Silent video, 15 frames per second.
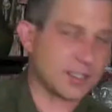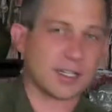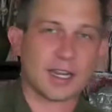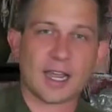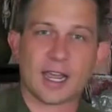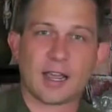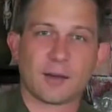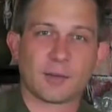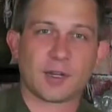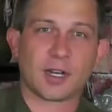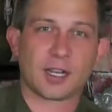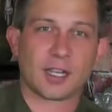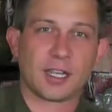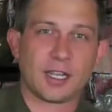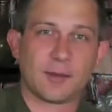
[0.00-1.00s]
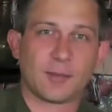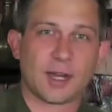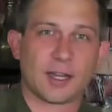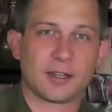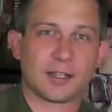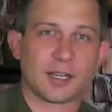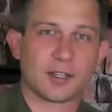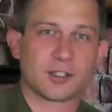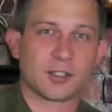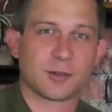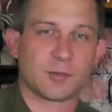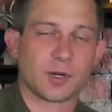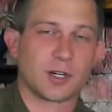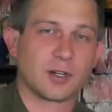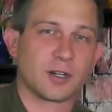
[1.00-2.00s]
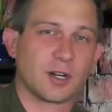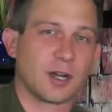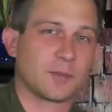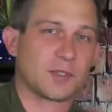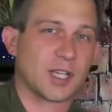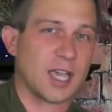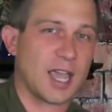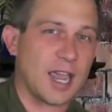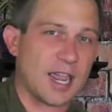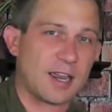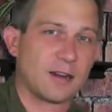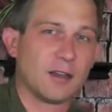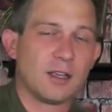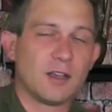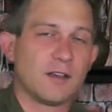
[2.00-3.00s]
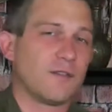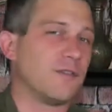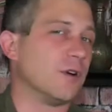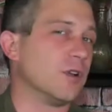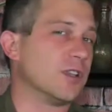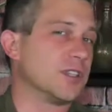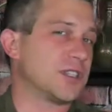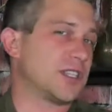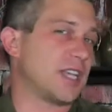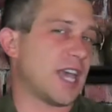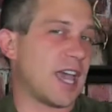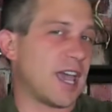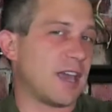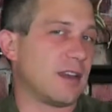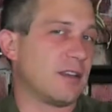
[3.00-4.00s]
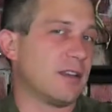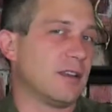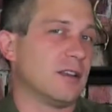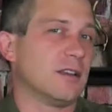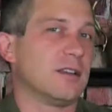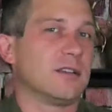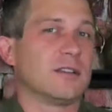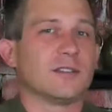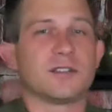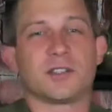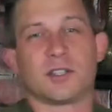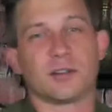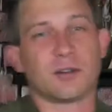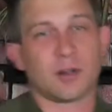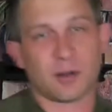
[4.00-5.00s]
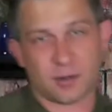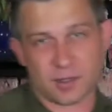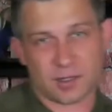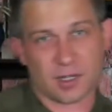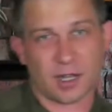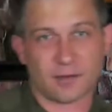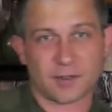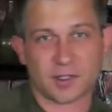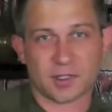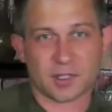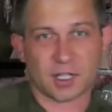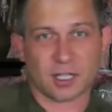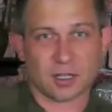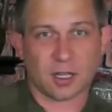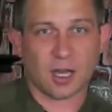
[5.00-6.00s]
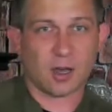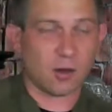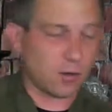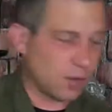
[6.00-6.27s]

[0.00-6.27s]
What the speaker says: Today, I'm gonna heat my induction burner up to 8, full is 10, 0 is obviously low.